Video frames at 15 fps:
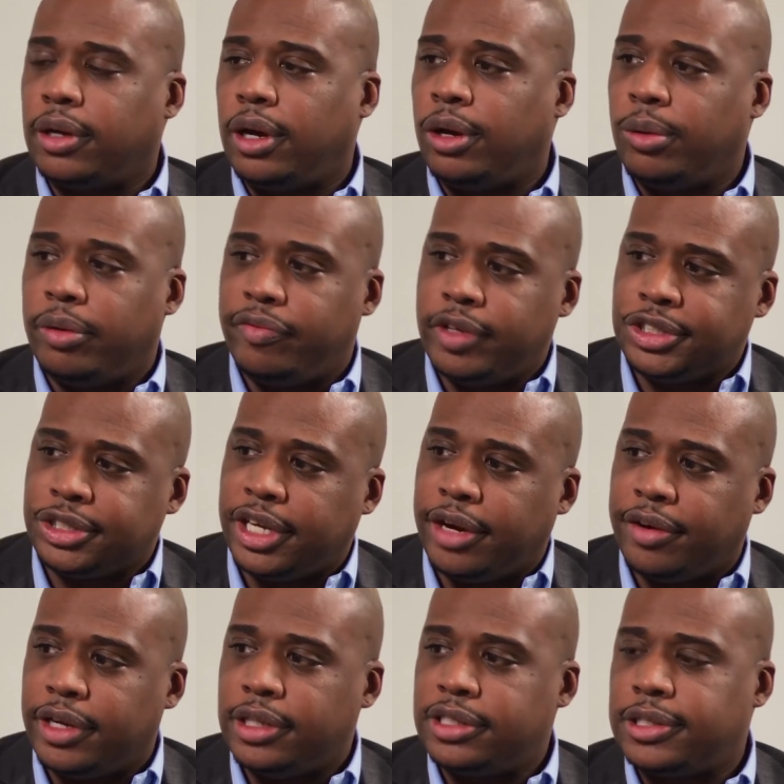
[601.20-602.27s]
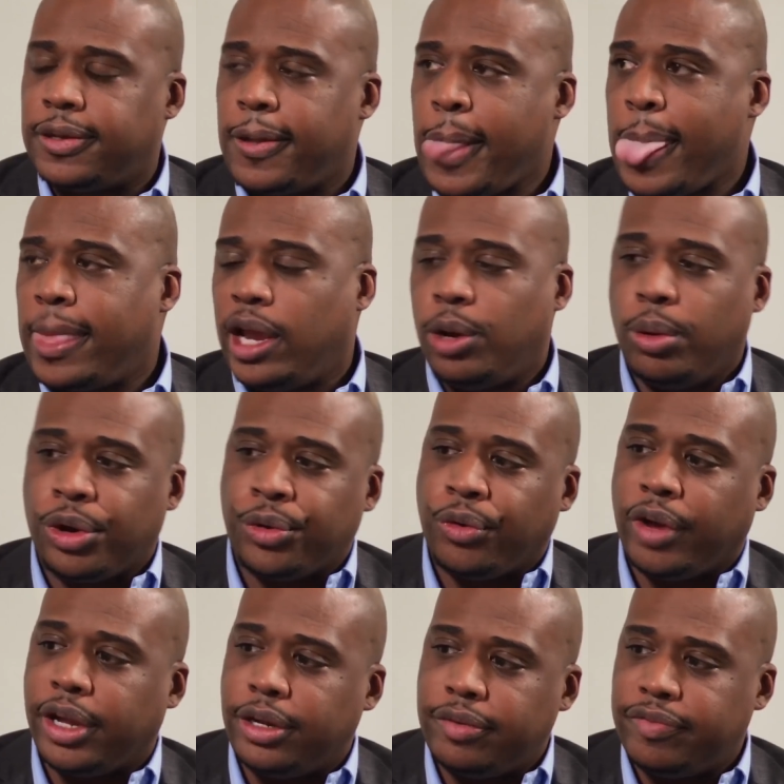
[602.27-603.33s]
who are visionaries, and who are
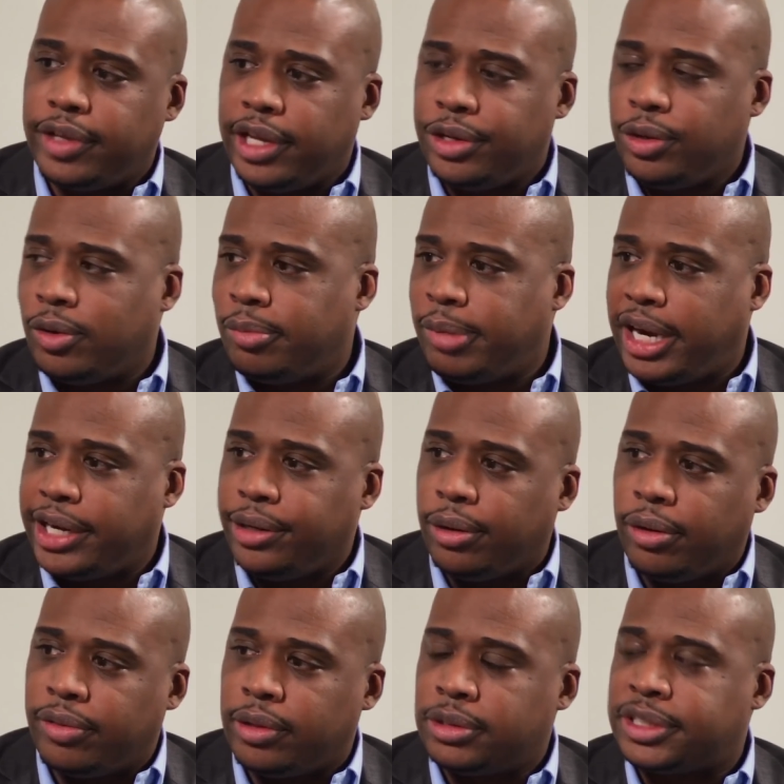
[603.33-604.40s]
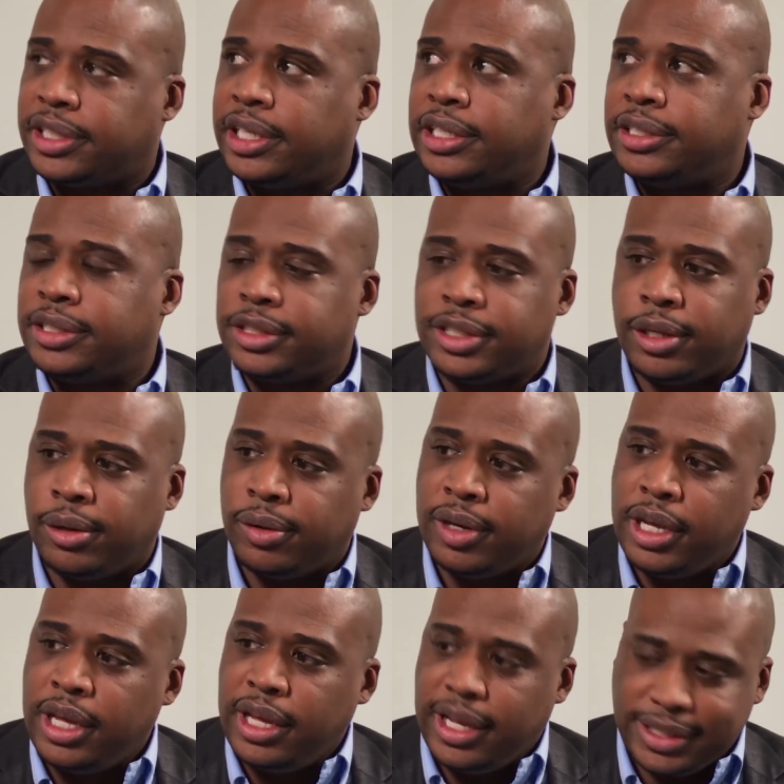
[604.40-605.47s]
creative. And you embody all those things. And so
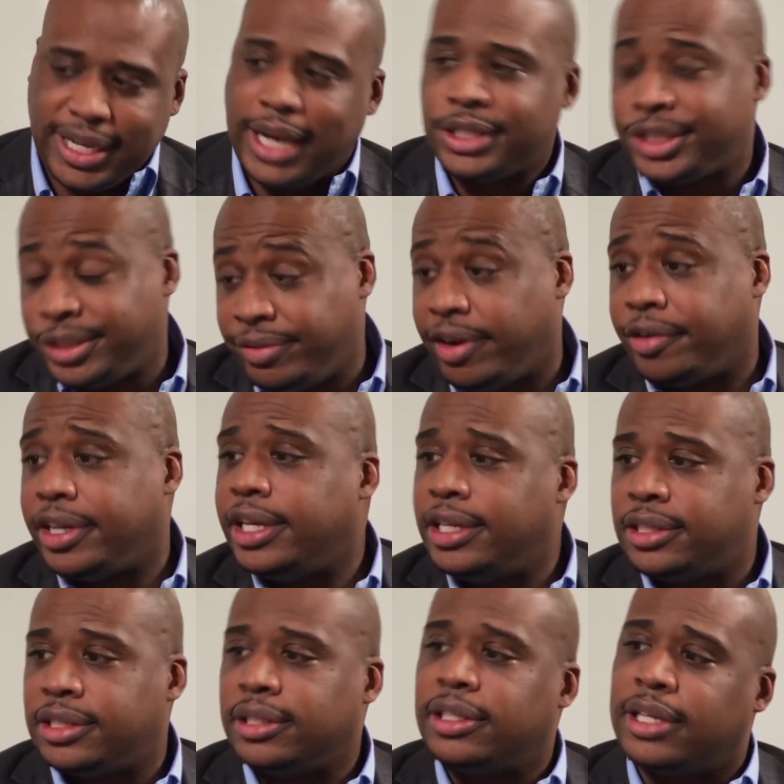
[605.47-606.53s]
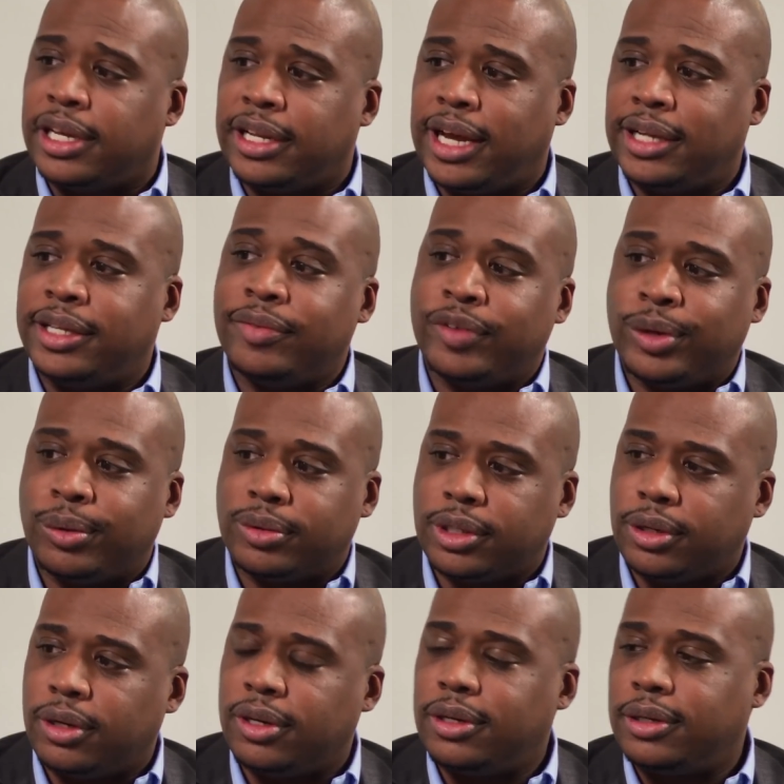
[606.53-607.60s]
it's actually very easy and not difficult
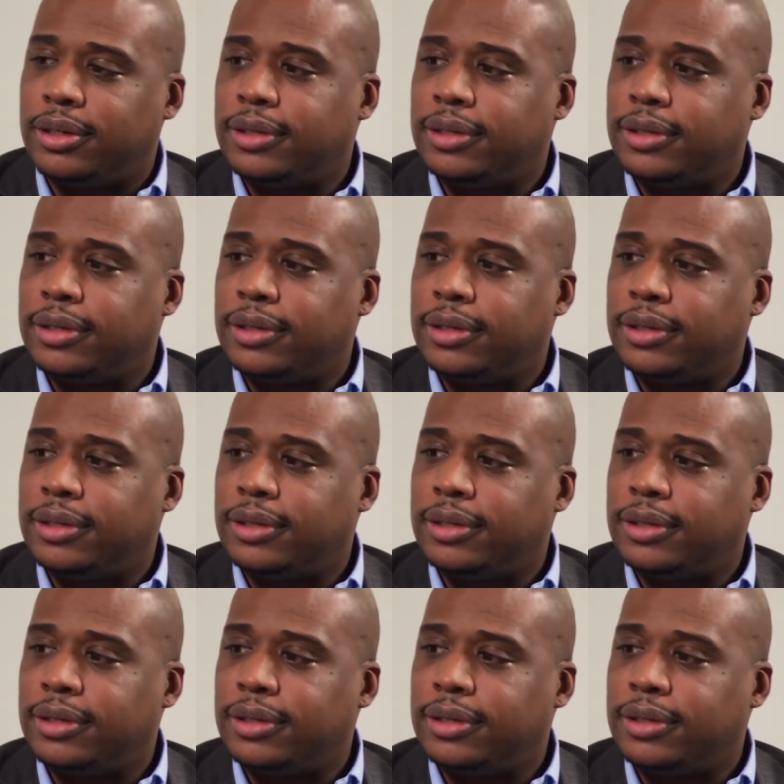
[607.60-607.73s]
at all.